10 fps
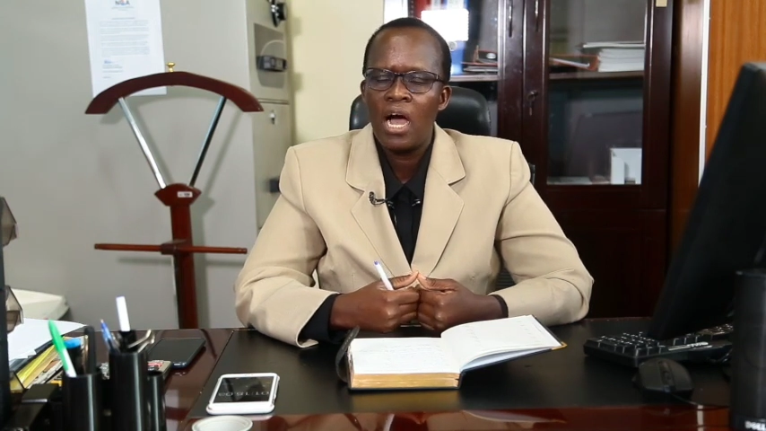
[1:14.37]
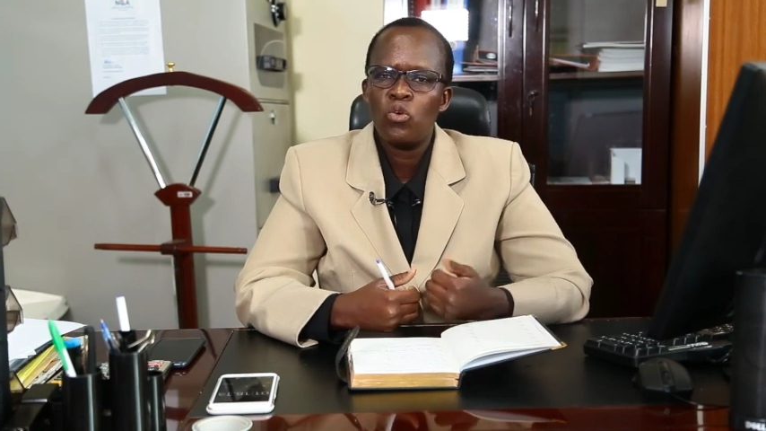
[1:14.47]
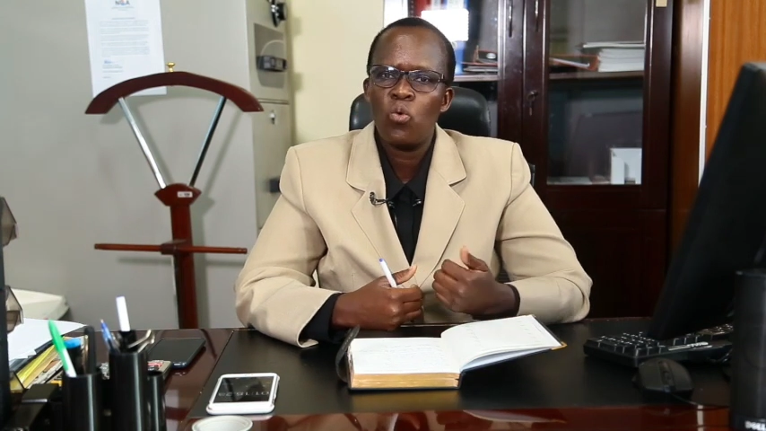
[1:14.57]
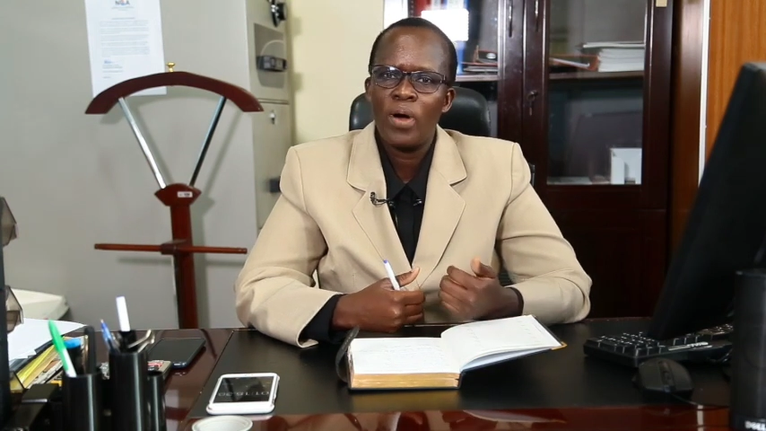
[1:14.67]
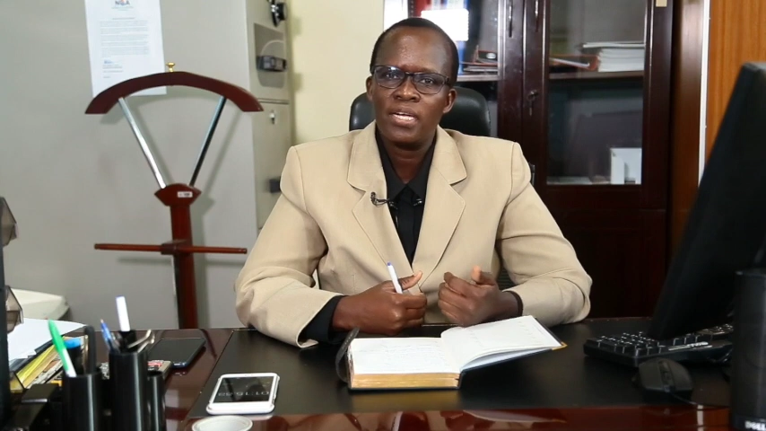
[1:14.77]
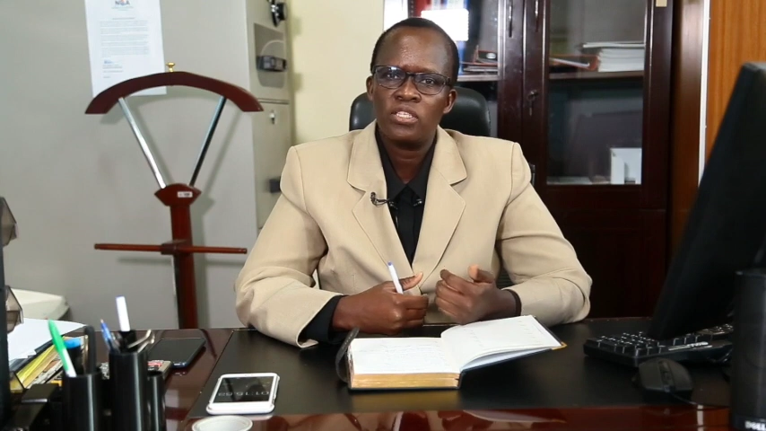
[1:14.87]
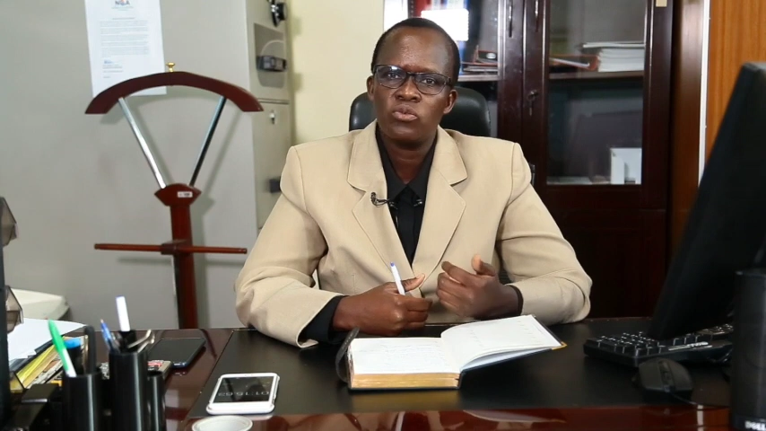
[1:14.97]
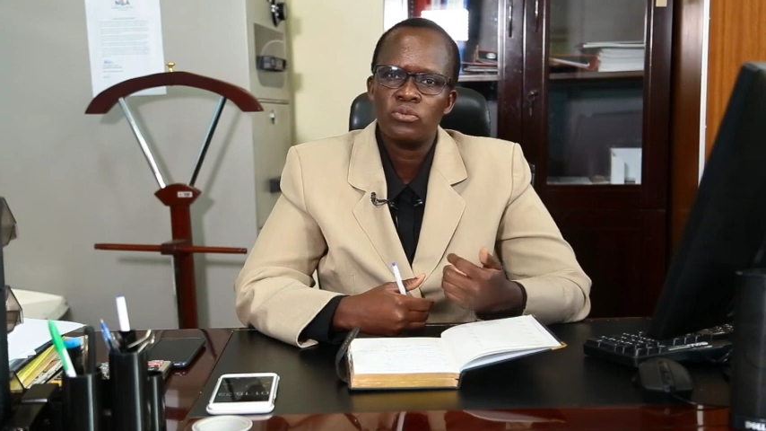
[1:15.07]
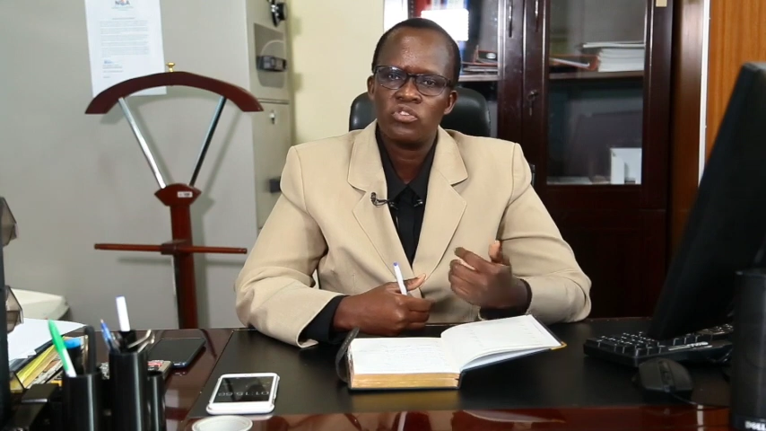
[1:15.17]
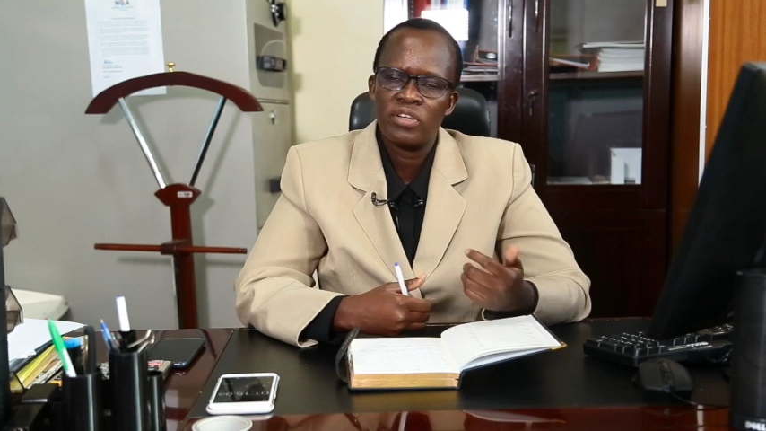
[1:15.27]
I'll want
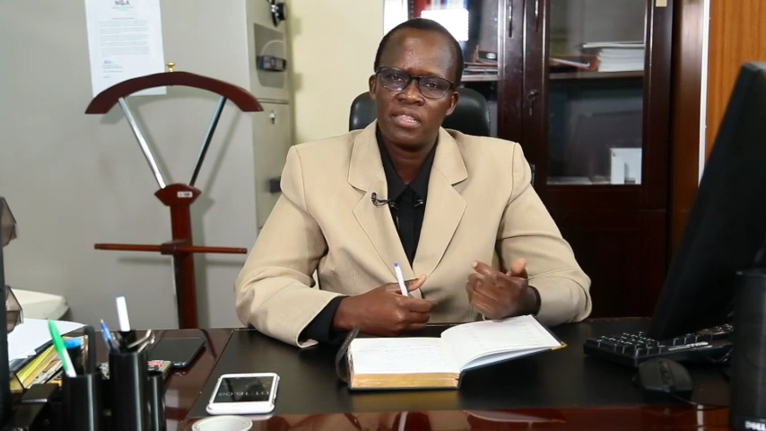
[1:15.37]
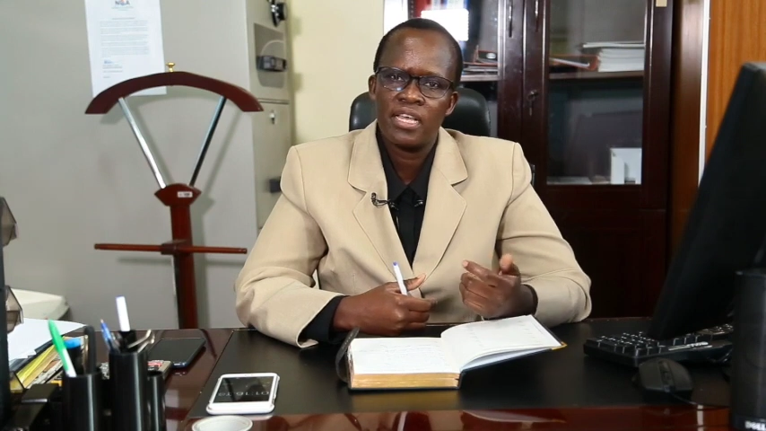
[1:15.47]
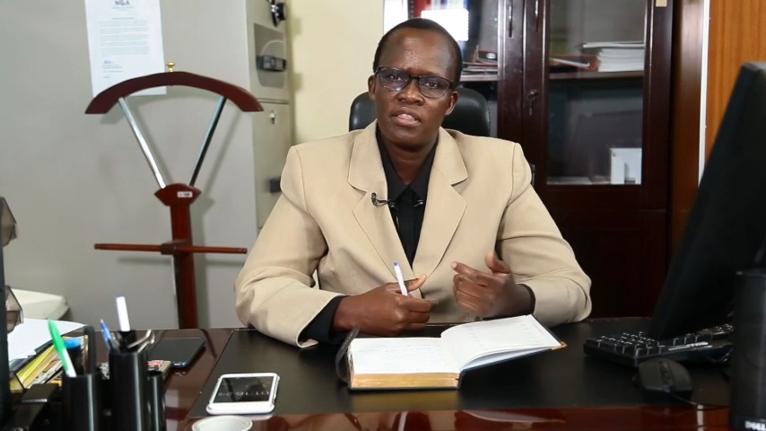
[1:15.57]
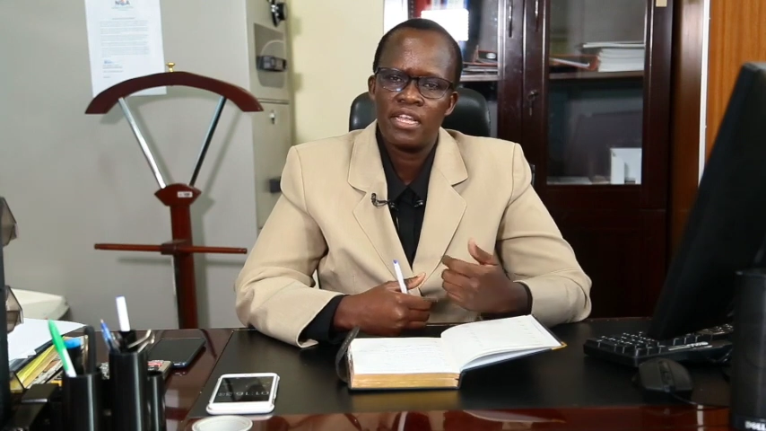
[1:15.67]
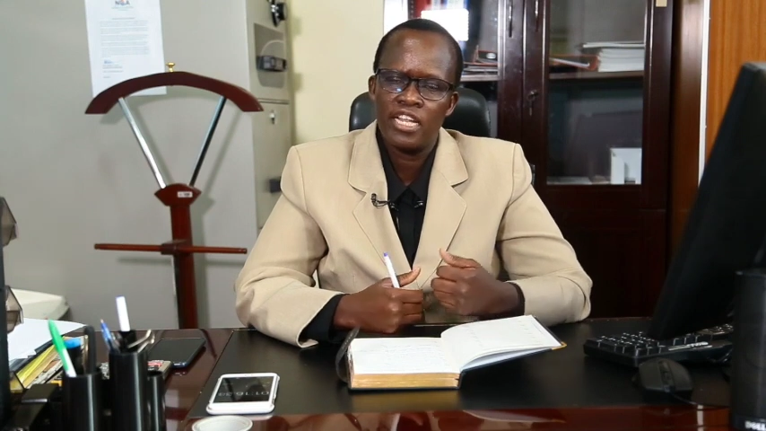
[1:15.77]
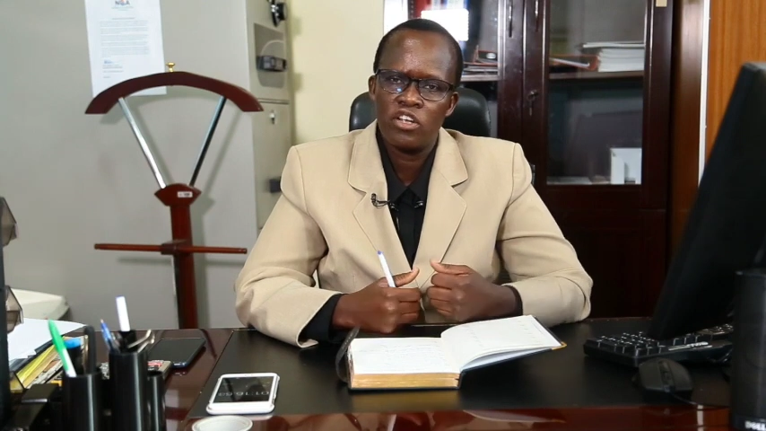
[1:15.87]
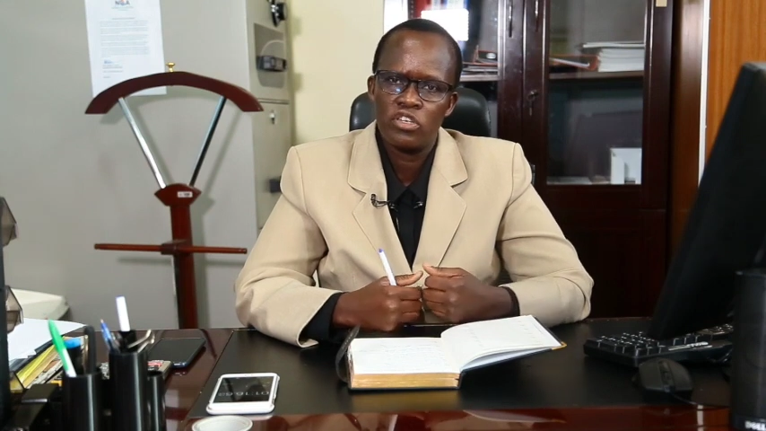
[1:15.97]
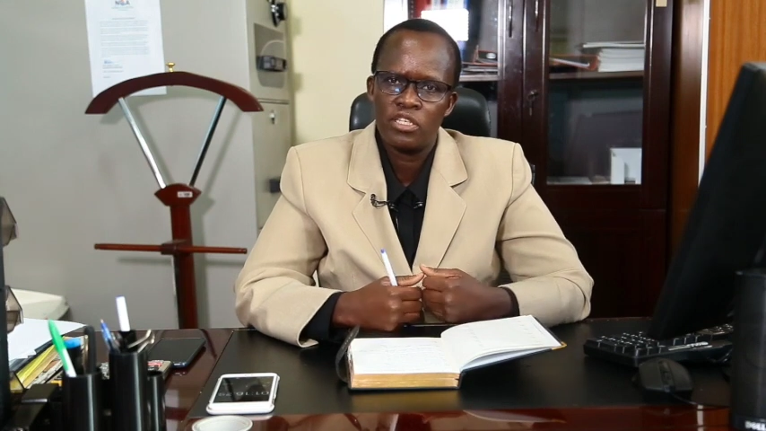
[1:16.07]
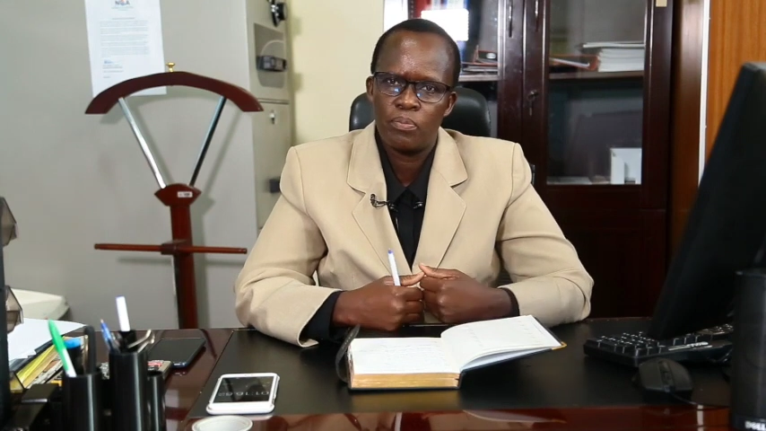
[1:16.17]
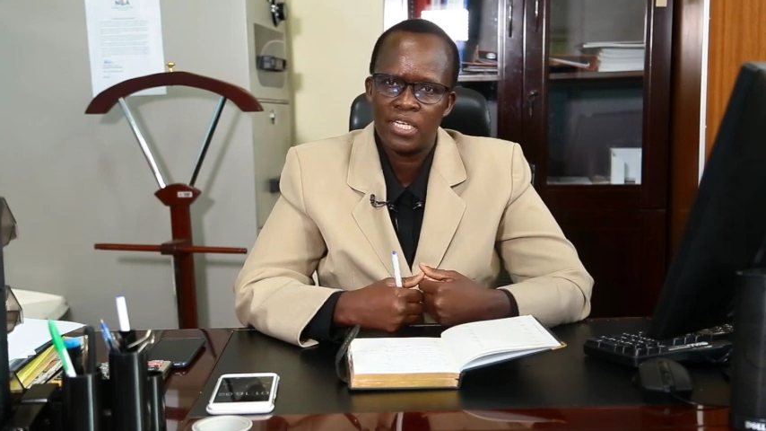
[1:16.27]
to strengthen the
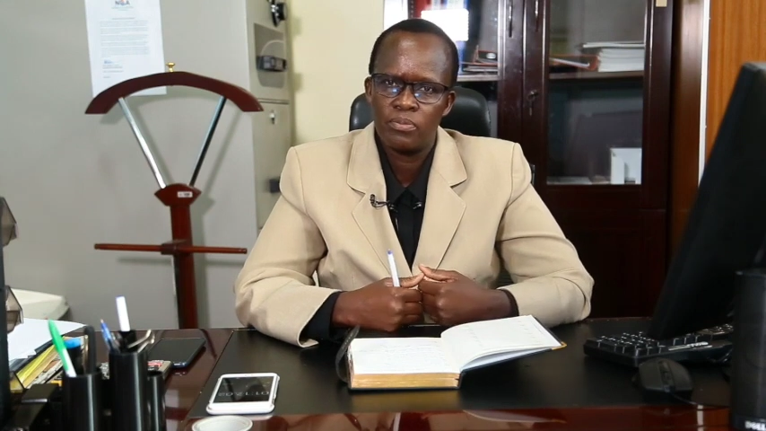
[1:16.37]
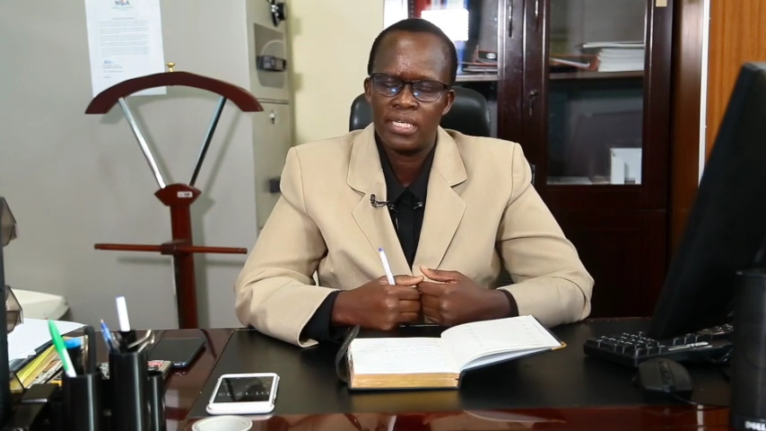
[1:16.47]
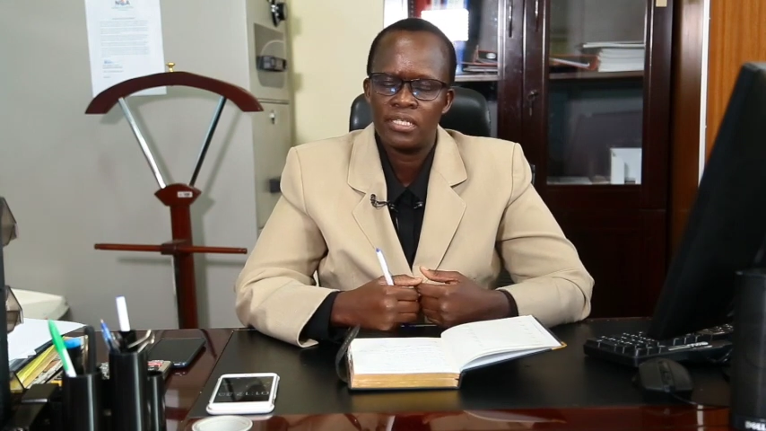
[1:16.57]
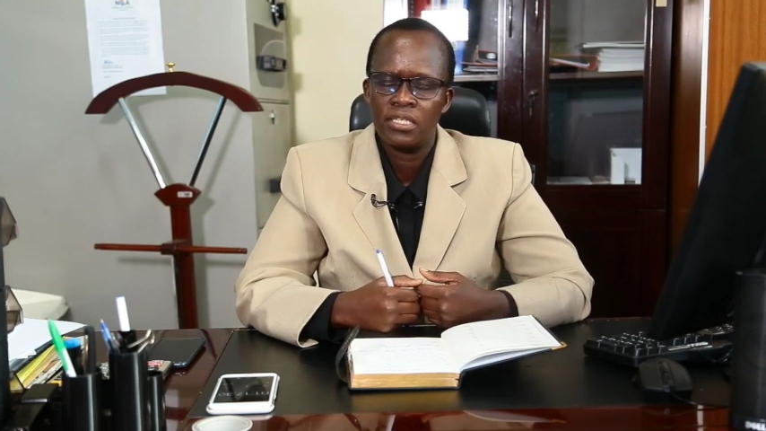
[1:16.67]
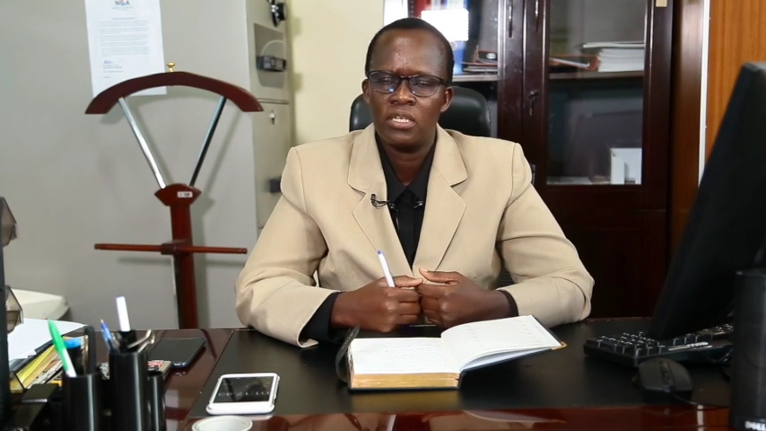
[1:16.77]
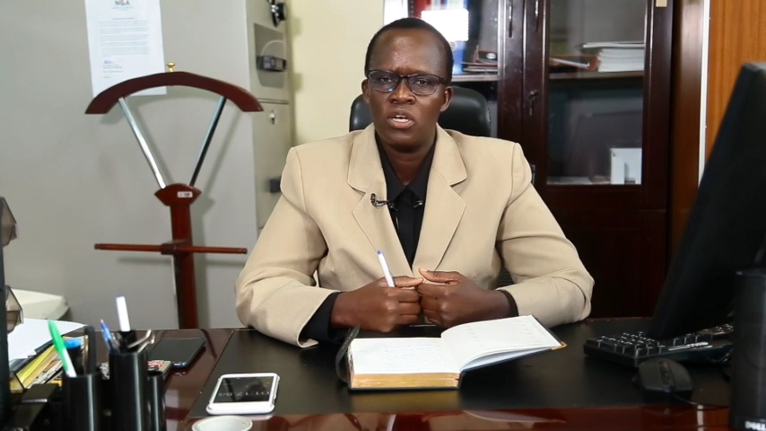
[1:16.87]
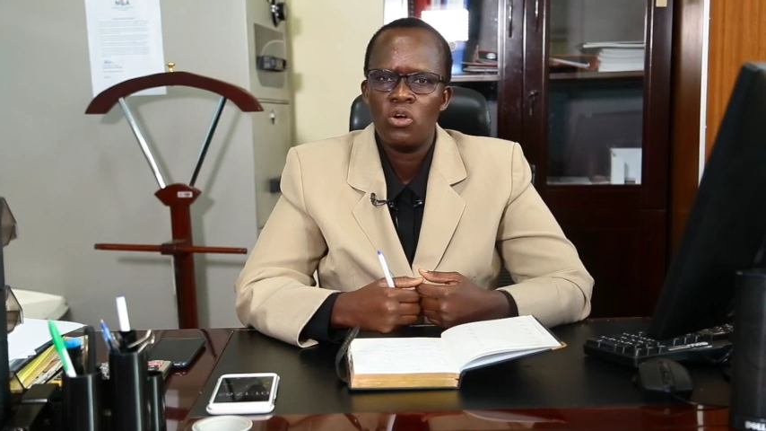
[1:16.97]
legal department